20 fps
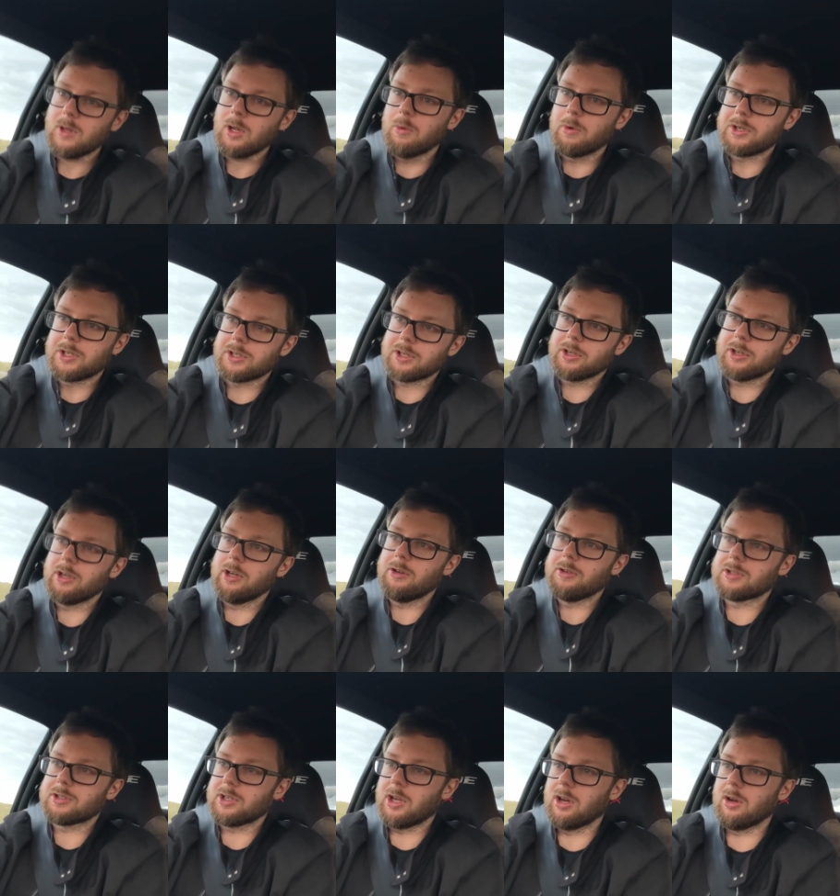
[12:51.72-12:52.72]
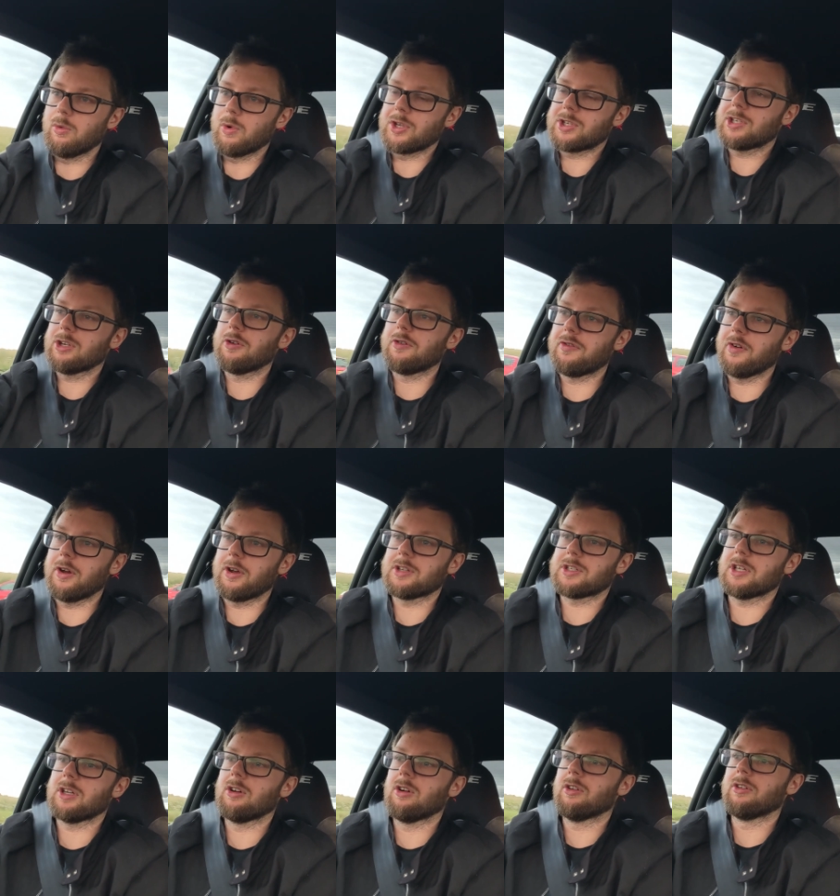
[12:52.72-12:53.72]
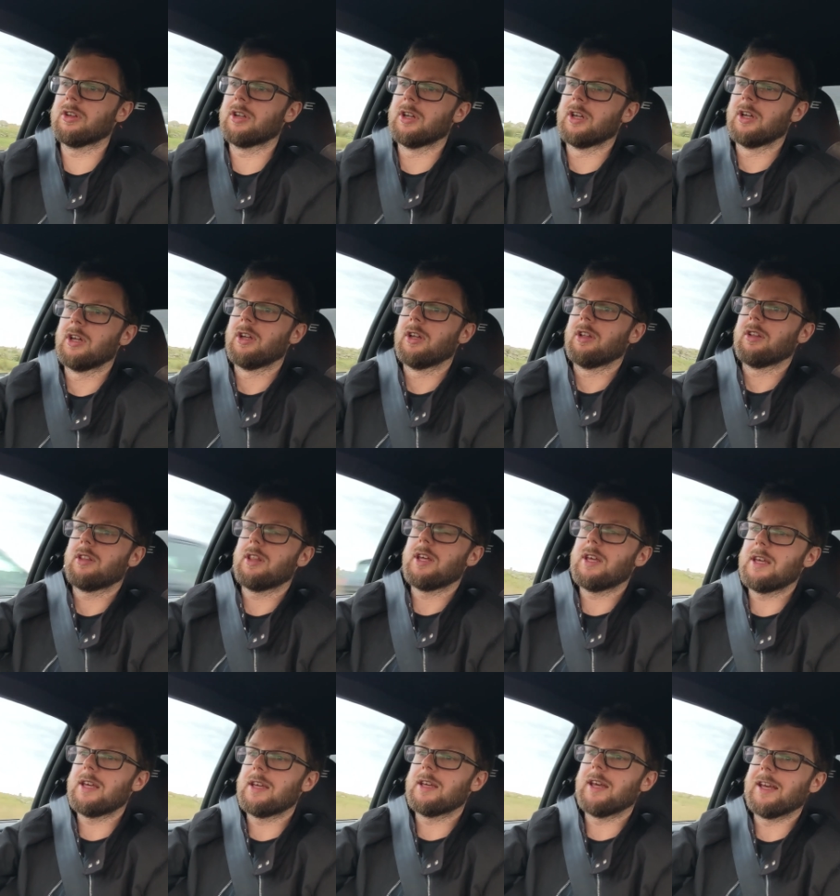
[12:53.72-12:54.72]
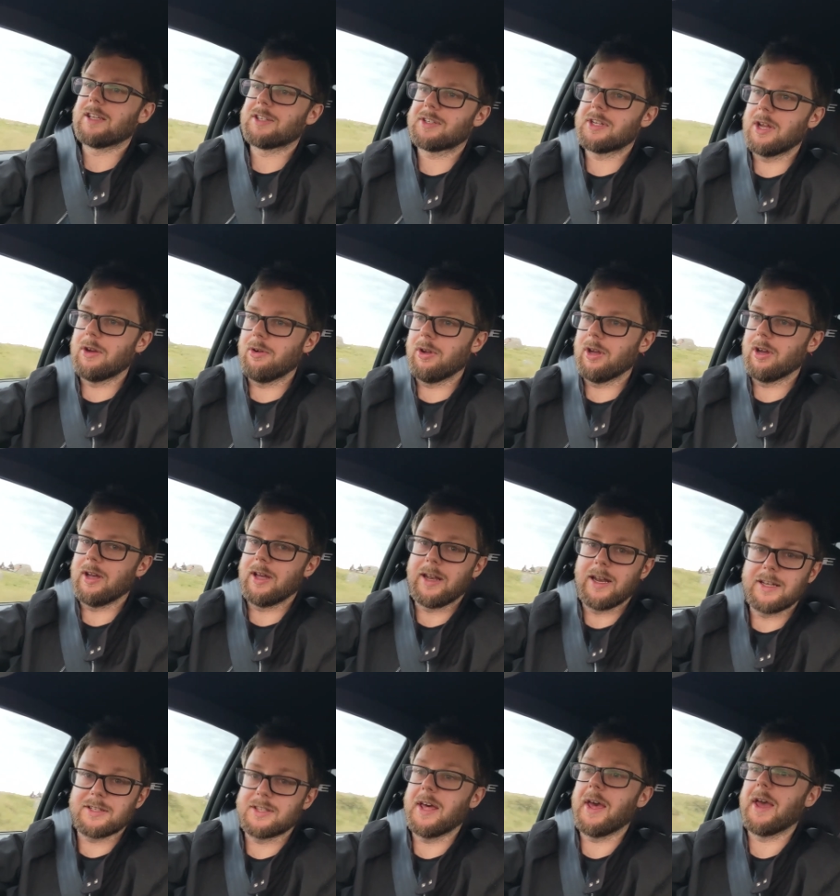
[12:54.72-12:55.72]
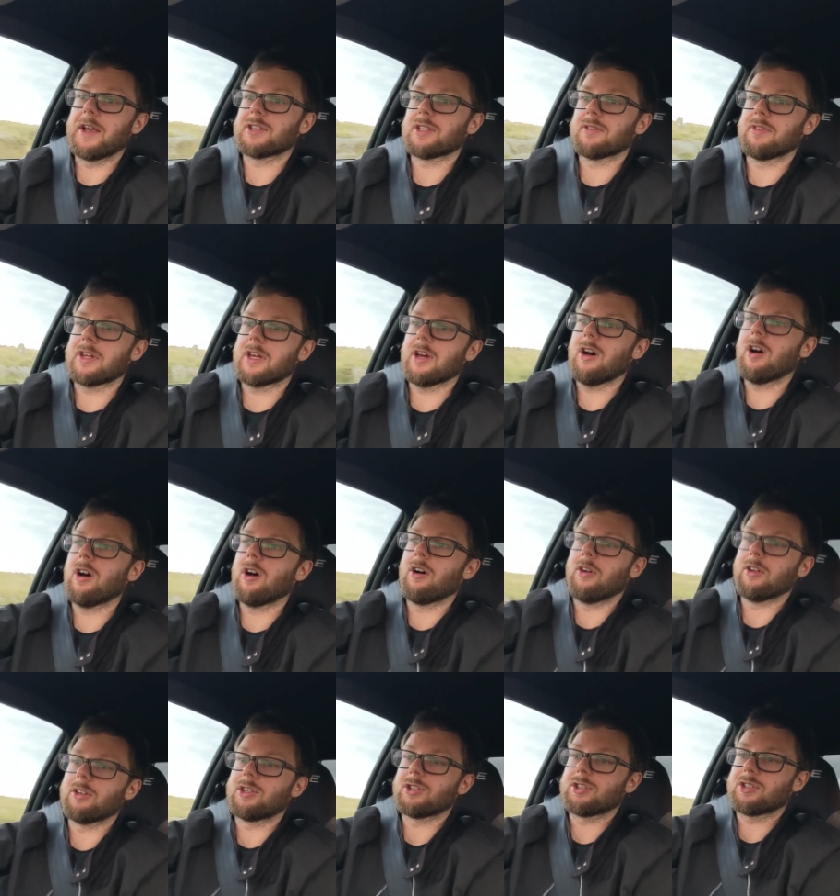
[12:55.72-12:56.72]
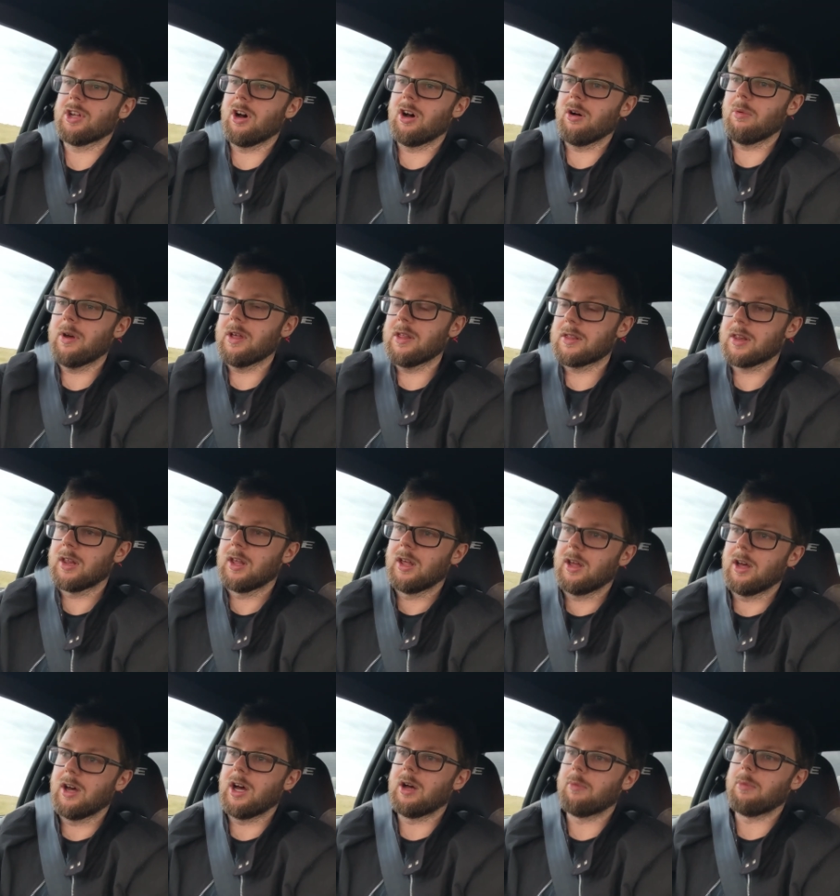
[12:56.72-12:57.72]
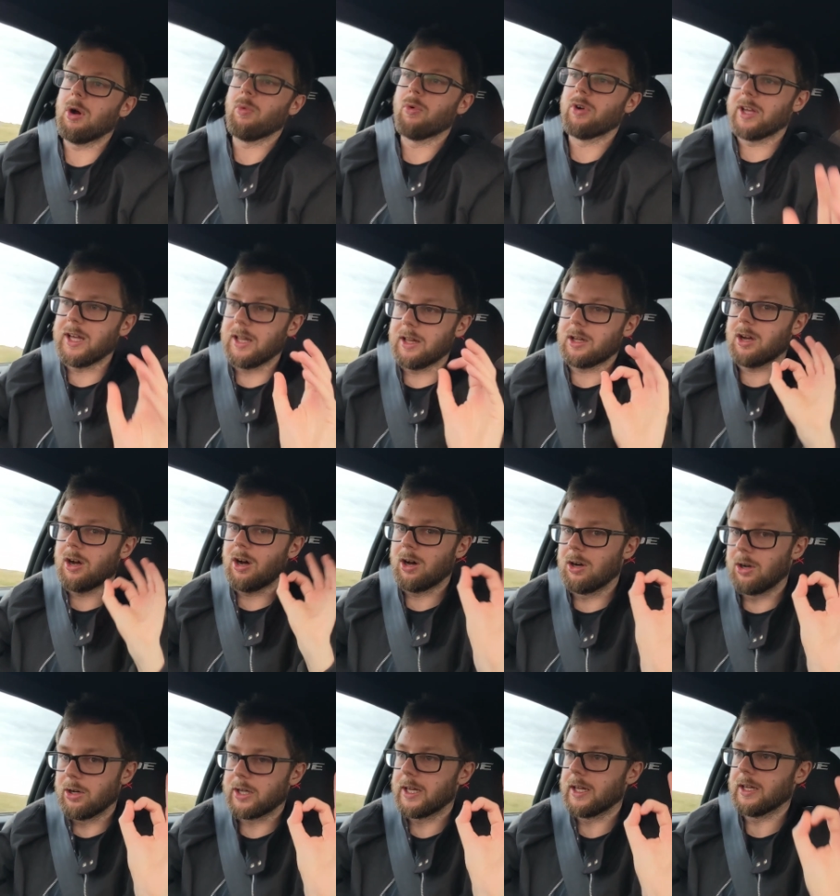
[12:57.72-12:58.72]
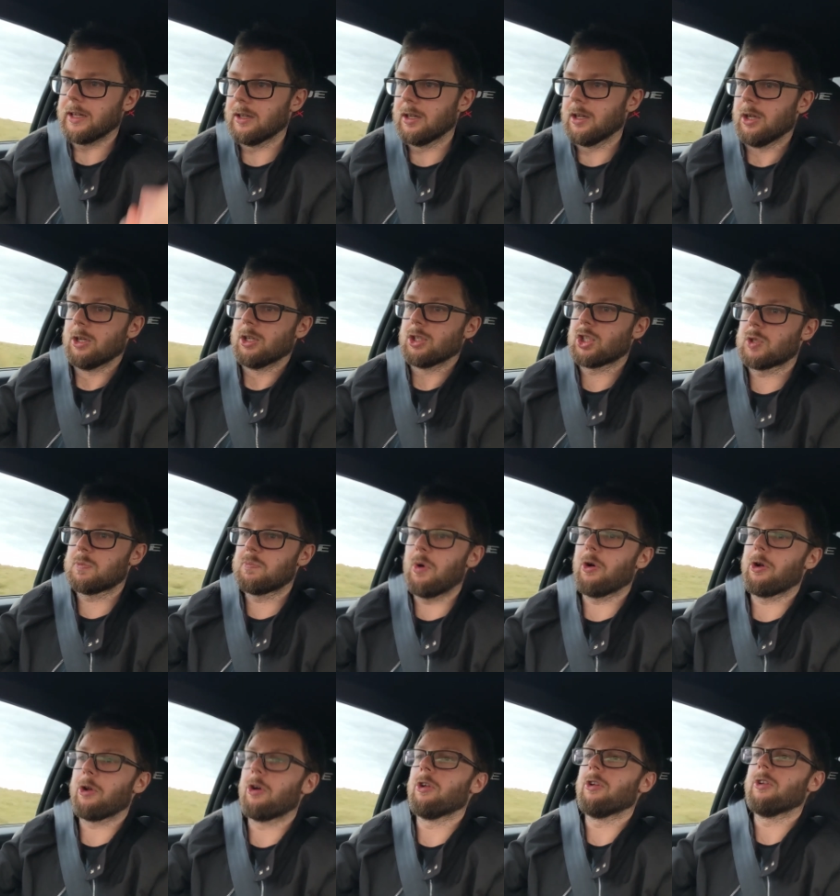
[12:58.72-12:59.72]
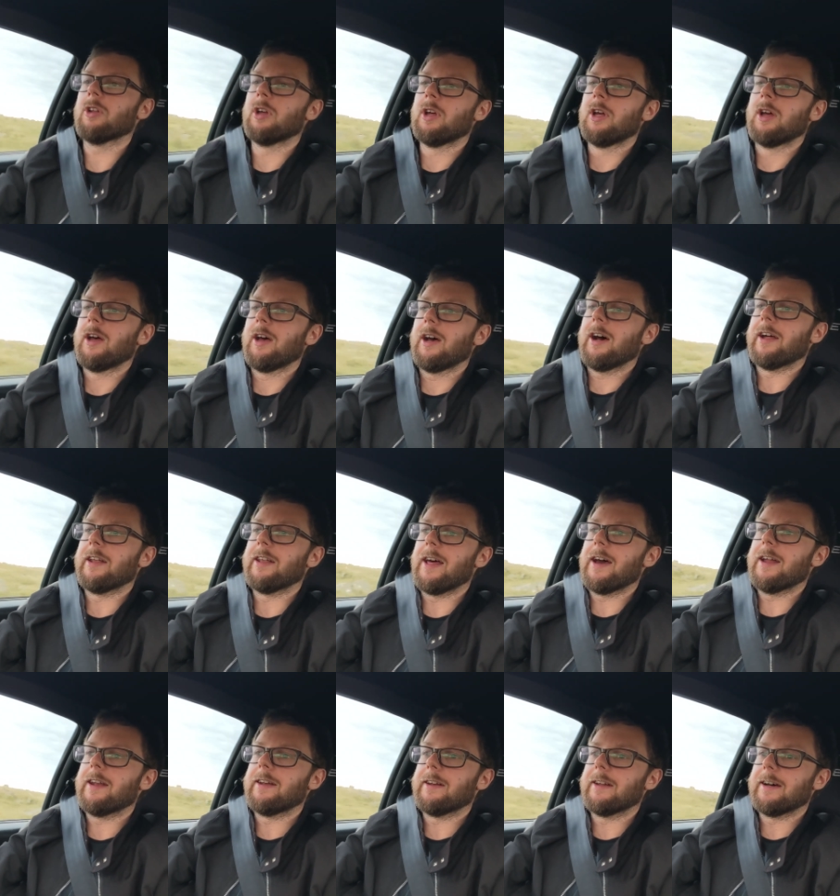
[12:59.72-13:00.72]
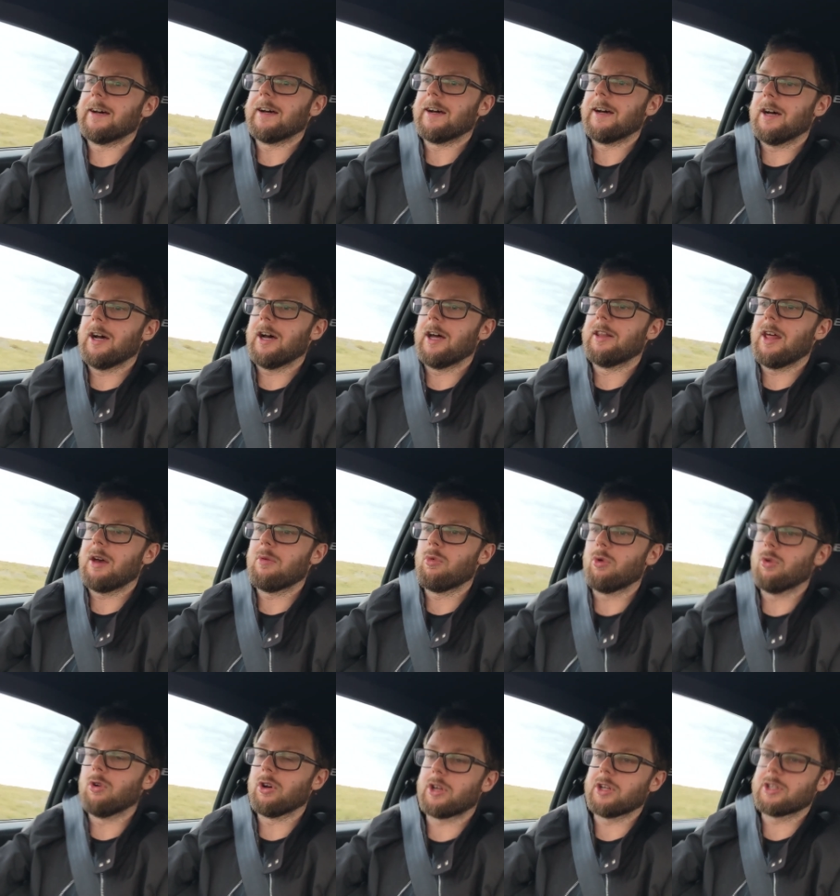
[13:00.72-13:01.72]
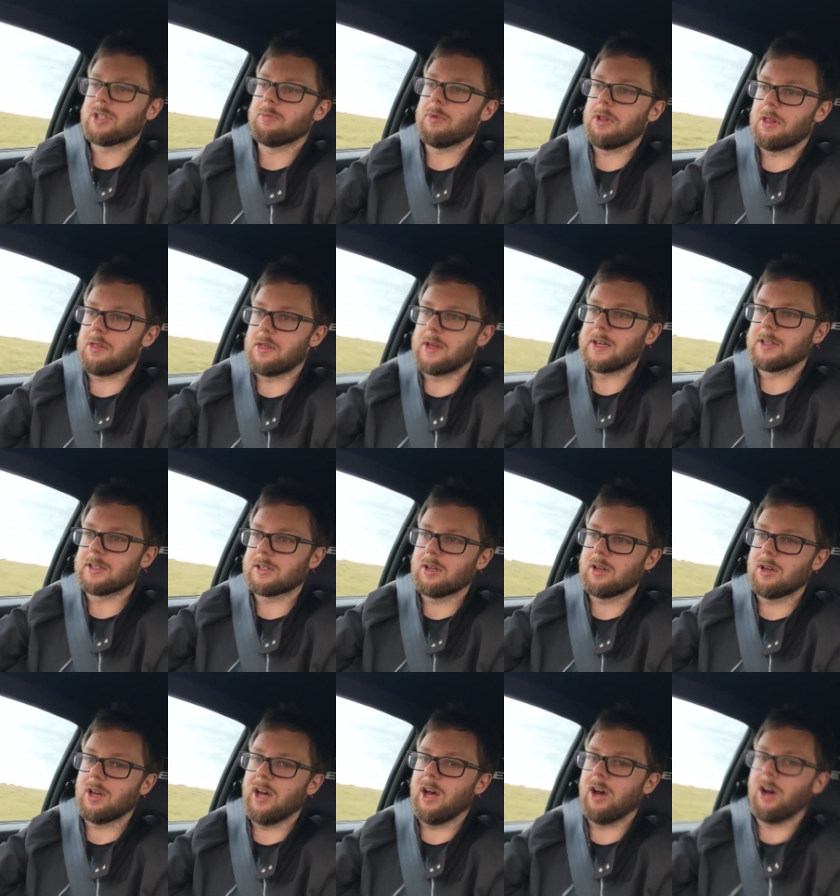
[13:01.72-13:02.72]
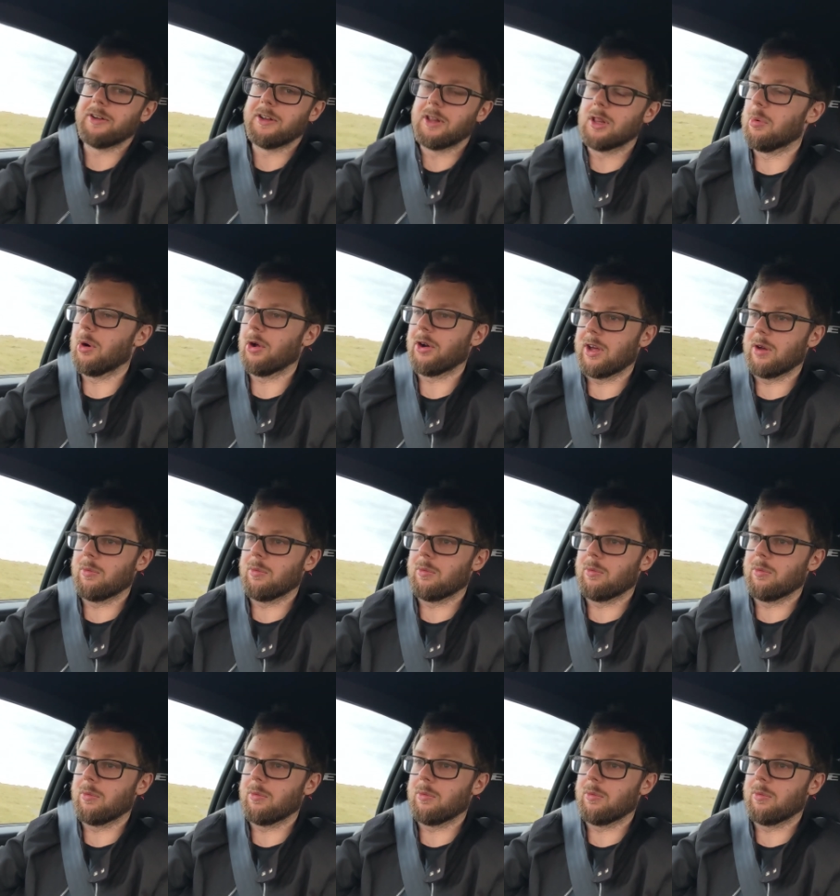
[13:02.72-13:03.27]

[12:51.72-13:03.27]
which is good news. So we're still focusing on the exterior and aesthetics of the car to start with. I want to get the car looking spot on, and then we'll look at some other things under the bonnet